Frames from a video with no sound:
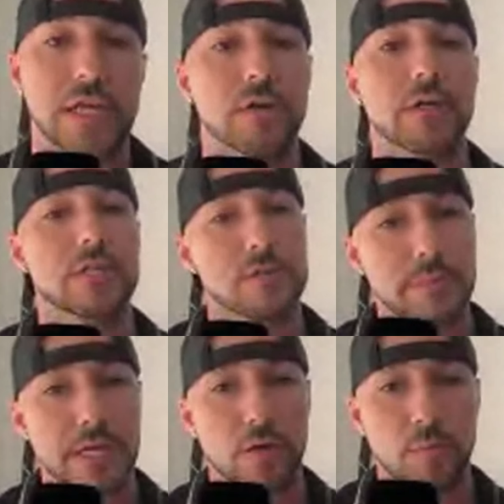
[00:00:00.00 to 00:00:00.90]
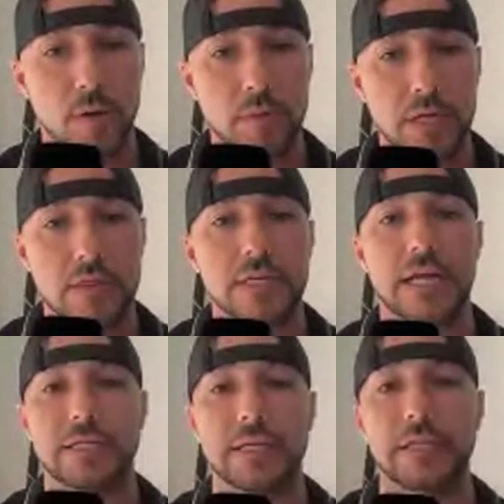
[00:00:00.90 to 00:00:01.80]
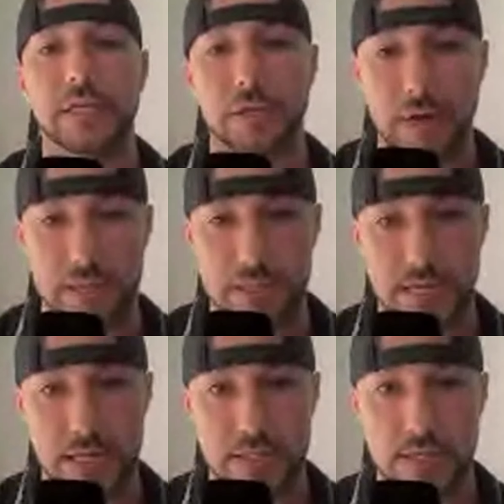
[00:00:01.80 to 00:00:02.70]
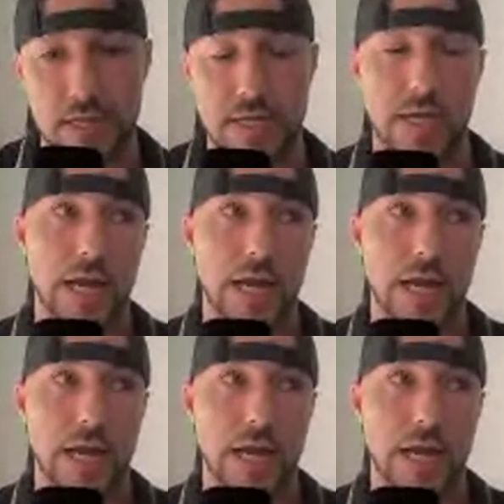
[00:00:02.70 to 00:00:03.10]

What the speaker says: here in the Dominican Republic than I did in the United States.